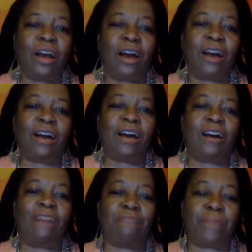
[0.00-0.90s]
uh,
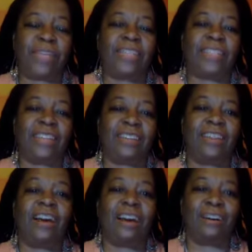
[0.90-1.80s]
of peace and
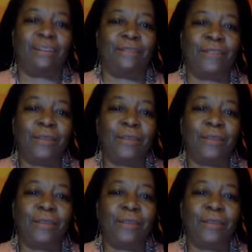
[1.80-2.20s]
love.